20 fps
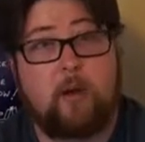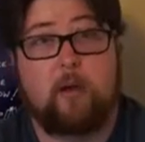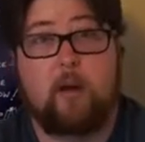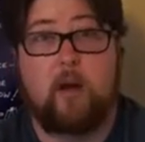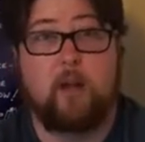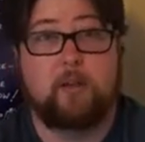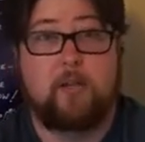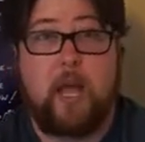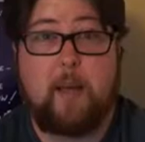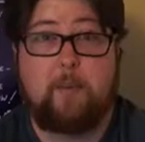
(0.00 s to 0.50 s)

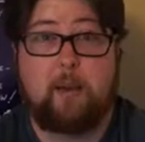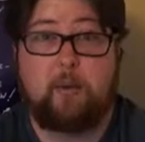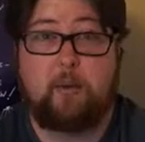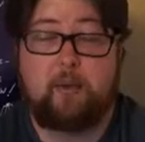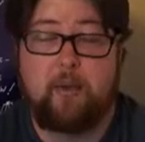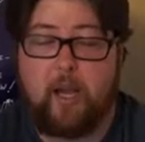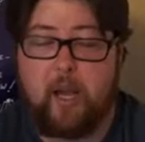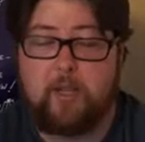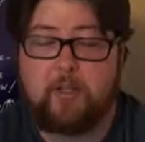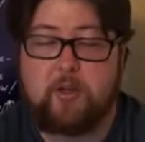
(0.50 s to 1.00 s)
topic
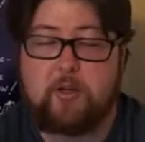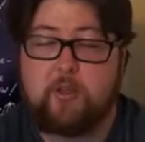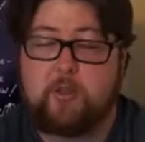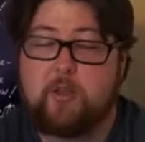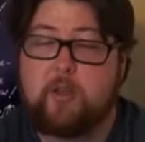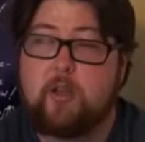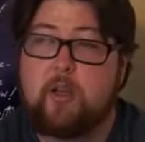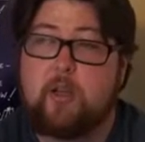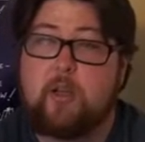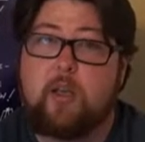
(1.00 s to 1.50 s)
with the
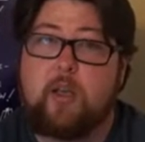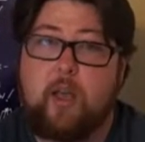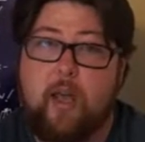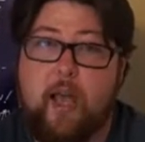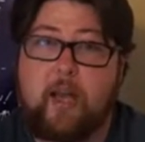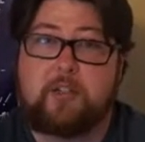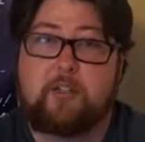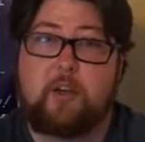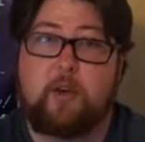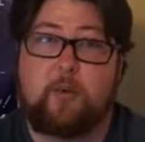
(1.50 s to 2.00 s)
Oscars,
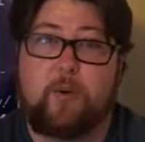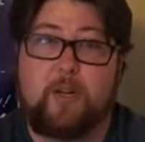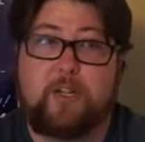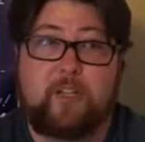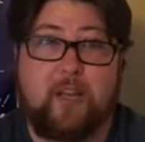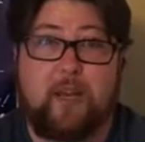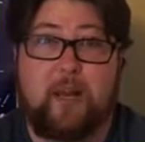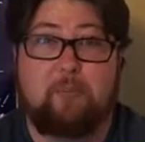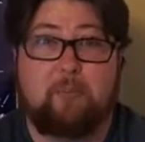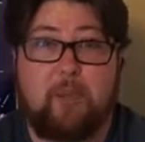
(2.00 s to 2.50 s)
Hacksaw
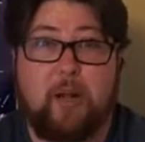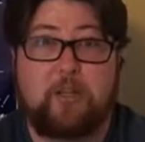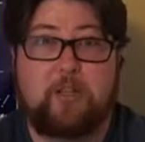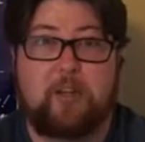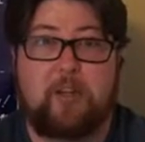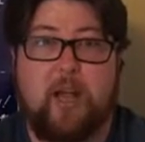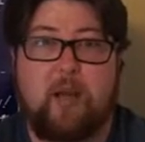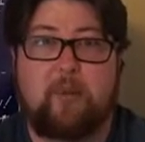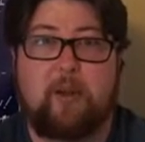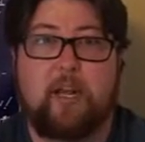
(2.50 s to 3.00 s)
Ridge got a
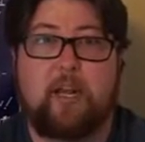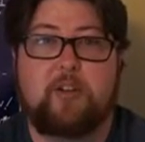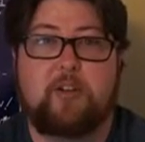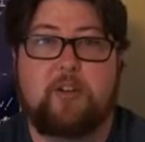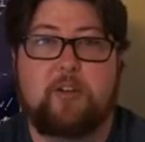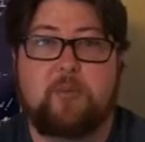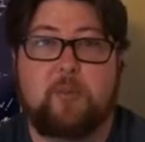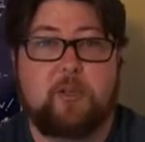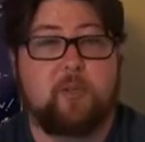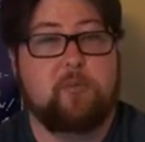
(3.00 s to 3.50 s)
bunch of
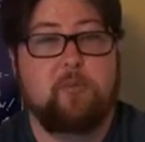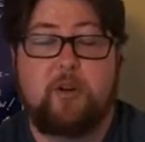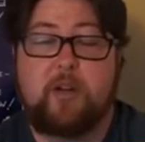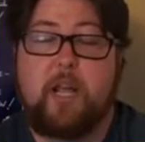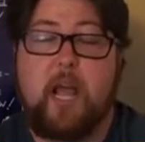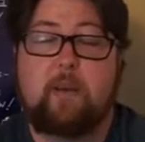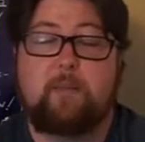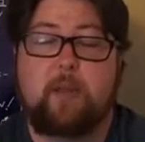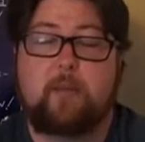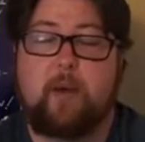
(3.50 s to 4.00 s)
nominations, which I'm pretty
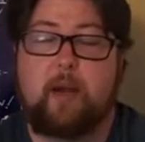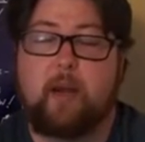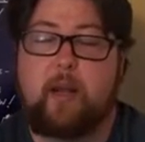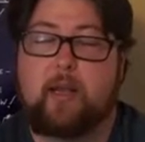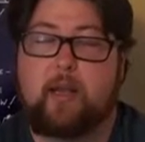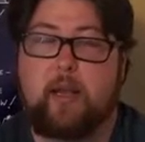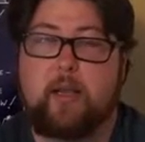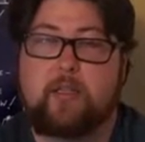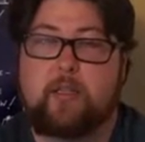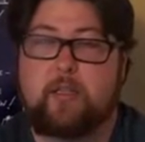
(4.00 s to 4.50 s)
happy about,
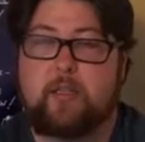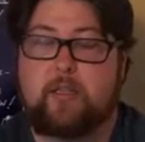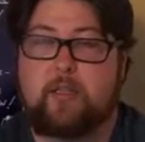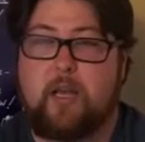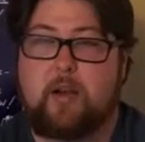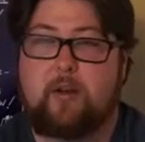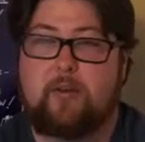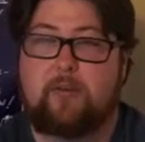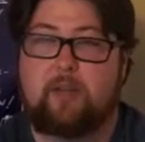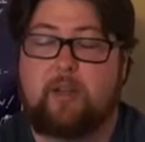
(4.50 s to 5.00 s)
I guess. It's a
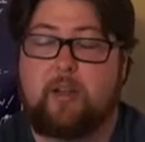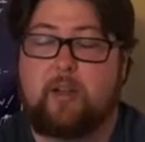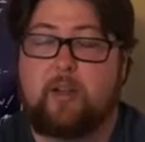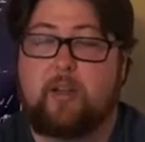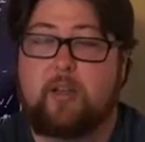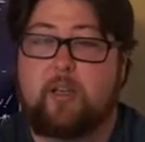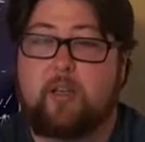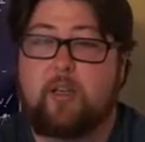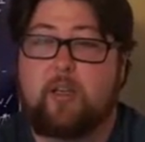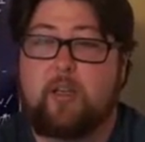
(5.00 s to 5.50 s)
solid
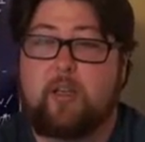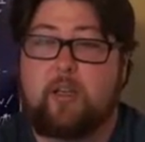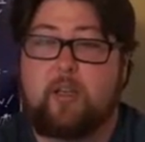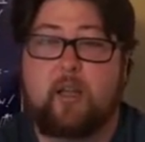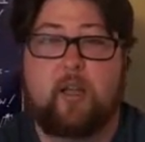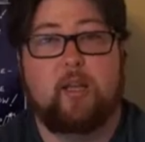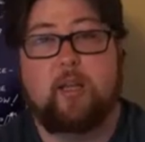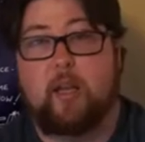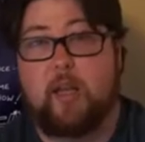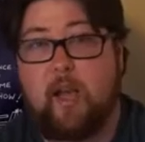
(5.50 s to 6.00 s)
flick.
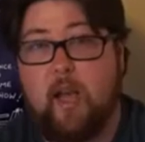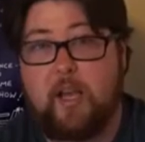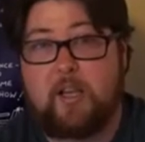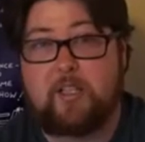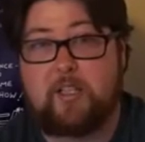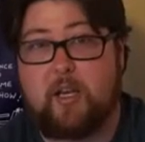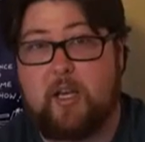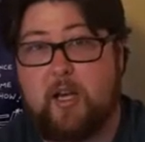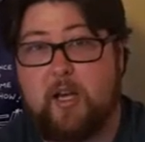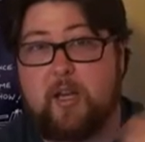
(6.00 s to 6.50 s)
And I
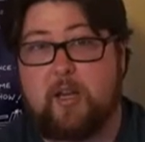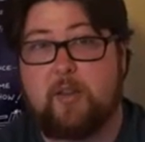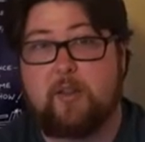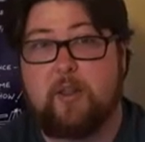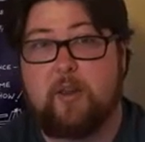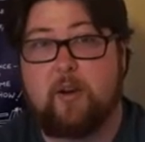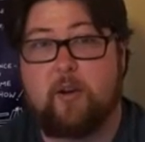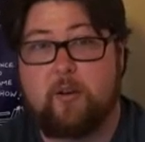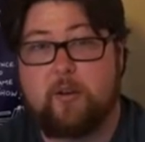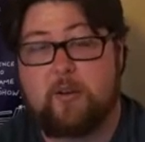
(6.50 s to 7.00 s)
saw it in
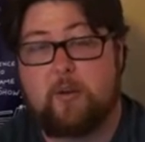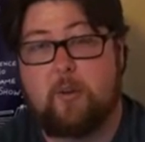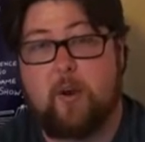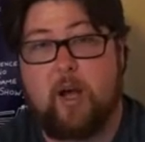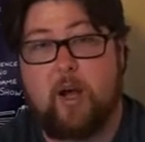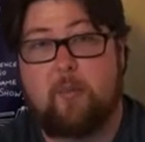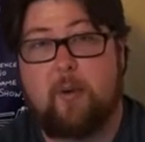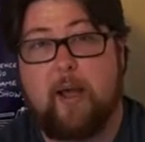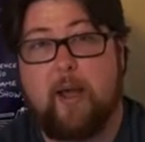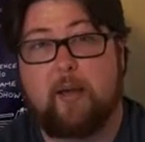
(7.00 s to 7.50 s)
theaters a
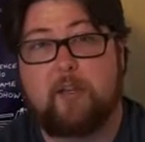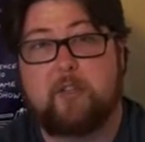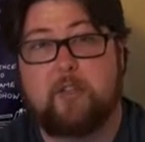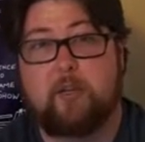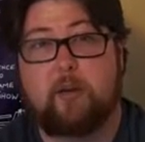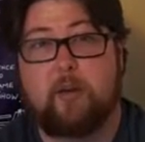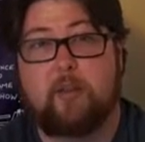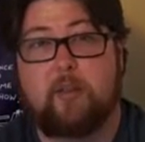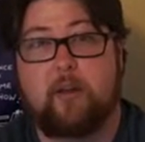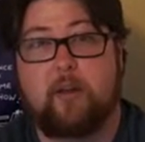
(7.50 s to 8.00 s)
while back,
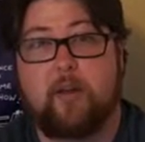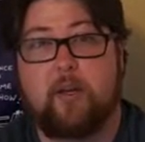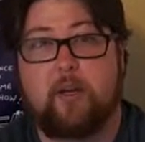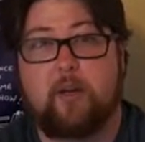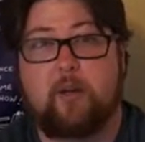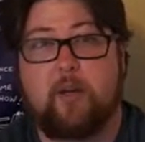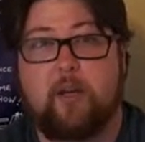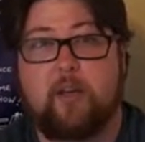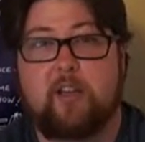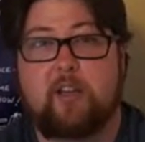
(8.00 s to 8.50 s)
so I thought I'd
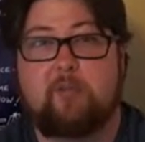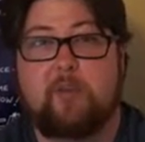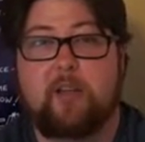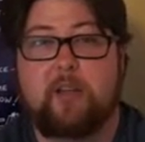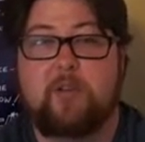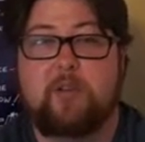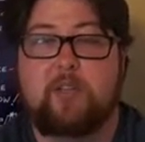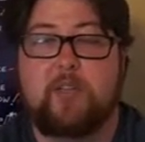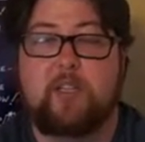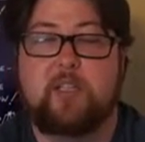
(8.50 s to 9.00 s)
go ahead and give my
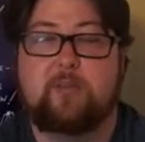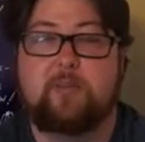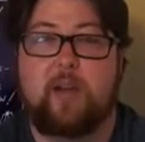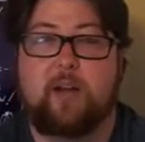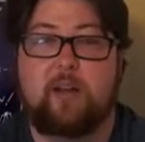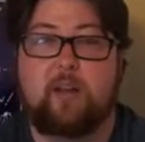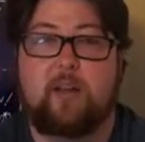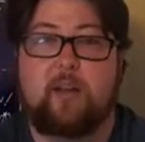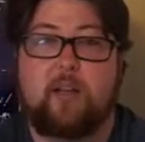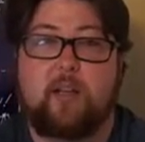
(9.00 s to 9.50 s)
2 cents
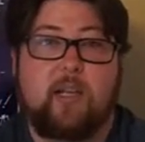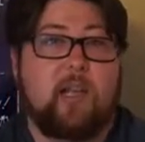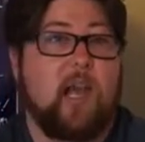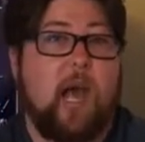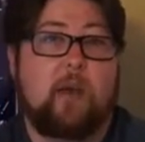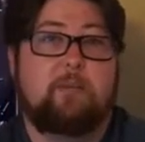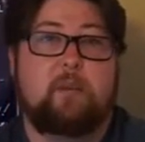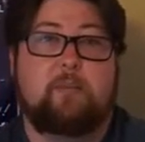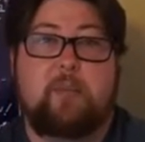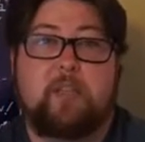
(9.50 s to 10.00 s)
about it.
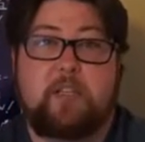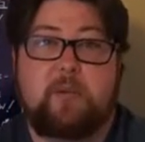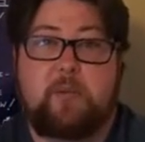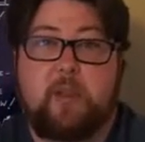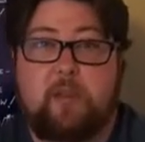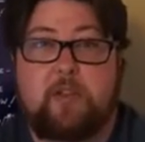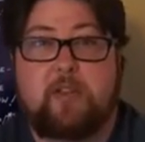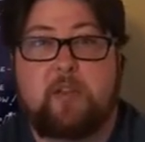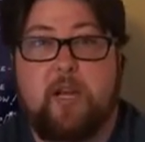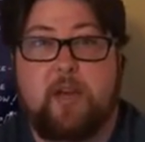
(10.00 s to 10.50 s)
I've been busy with
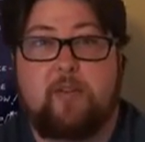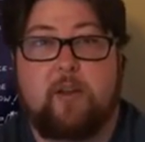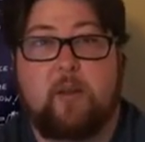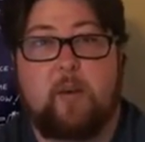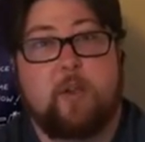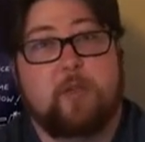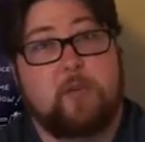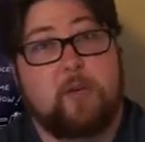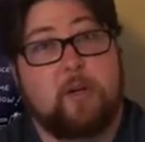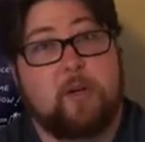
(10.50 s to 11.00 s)
other stuff,
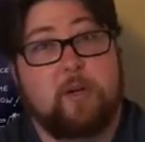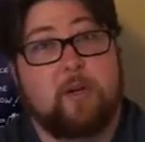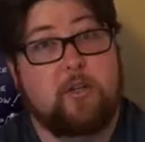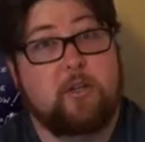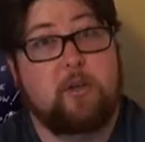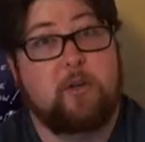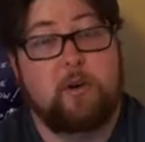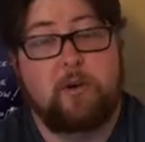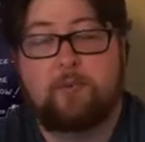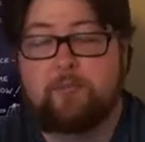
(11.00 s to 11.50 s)
otherwise I would have done it
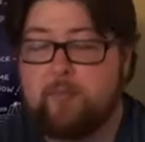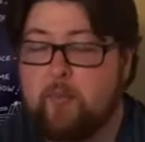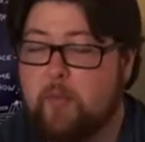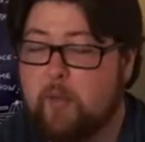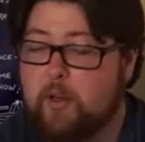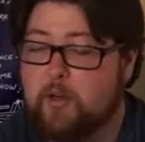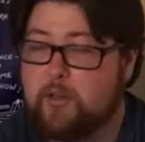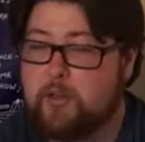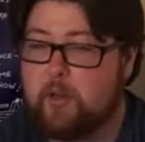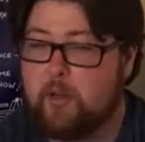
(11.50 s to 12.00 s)
sooner.
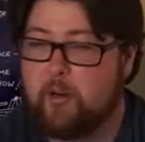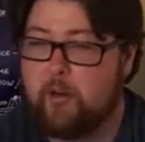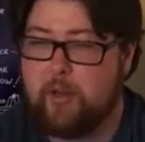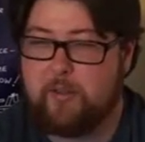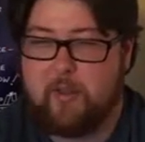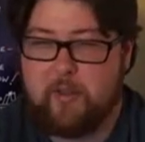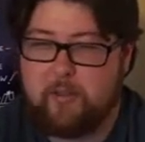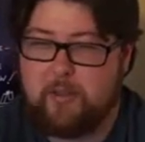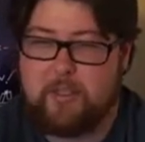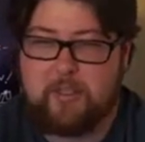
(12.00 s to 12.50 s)
So I
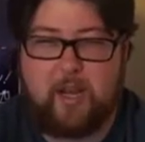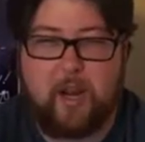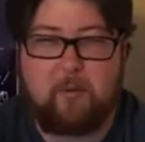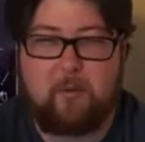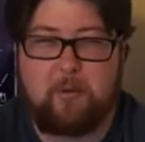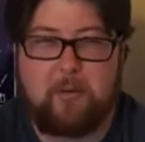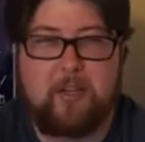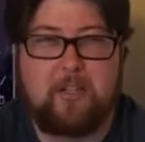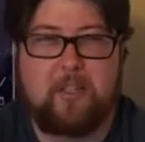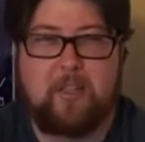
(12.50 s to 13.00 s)
think this
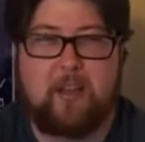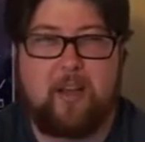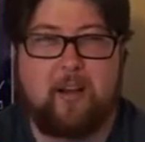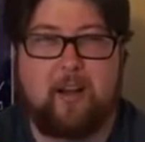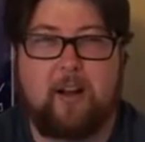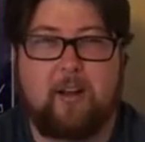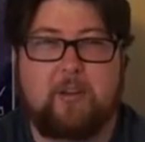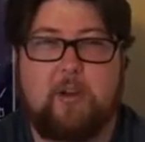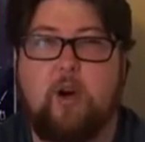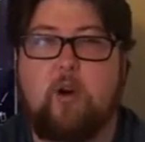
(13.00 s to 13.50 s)
got released in
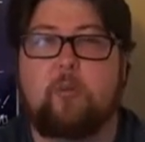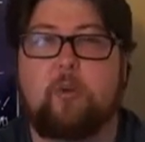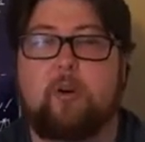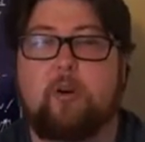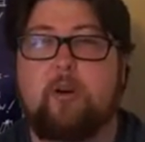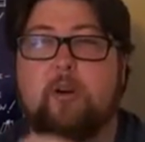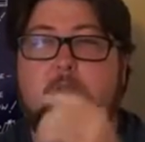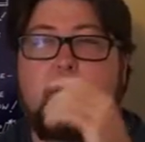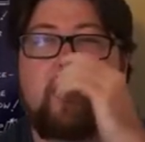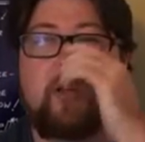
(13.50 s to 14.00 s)
like
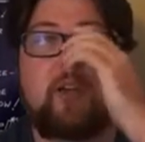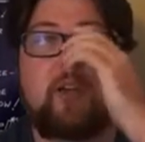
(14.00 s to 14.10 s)
October,